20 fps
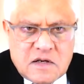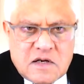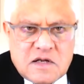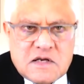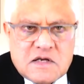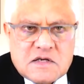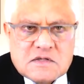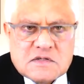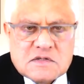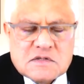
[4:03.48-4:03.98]

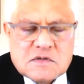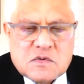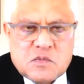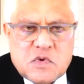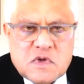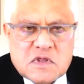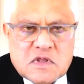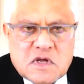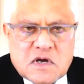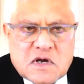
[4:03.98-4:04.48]
lease
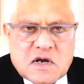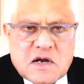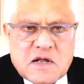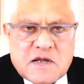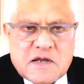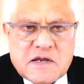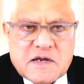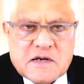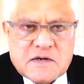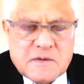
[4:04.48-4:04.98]
with the
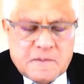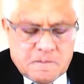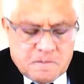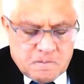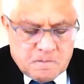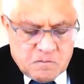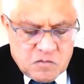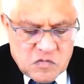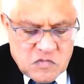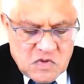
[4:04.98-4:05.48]
client,
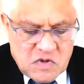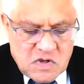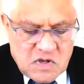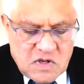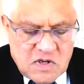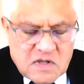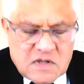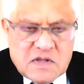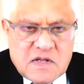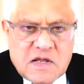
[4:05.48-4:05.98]

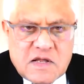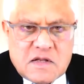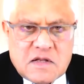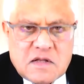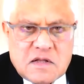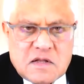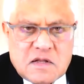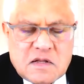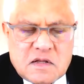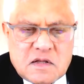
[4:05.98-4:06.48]
and
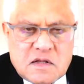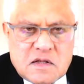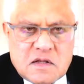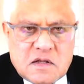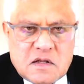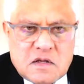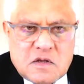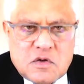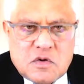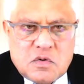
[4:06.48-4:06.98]
then
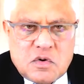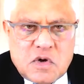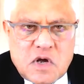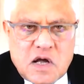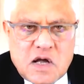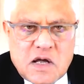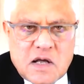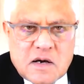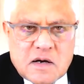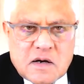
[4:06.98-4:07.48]
you
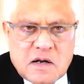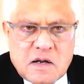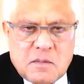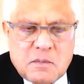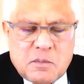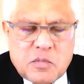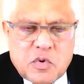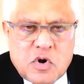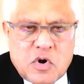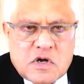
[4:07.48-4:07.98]
are
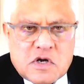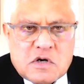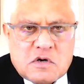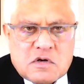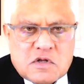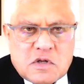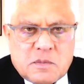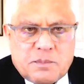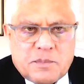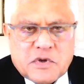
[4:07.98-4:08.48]
brought
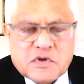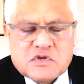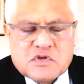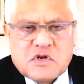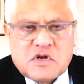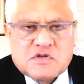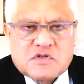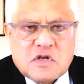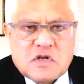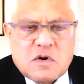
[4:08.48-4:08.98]
into the
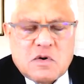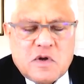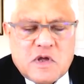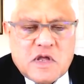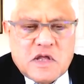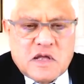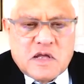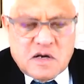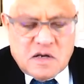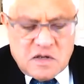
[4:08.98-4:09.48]
picture as a
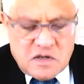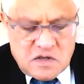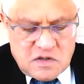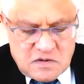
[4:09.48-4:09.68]
lawyer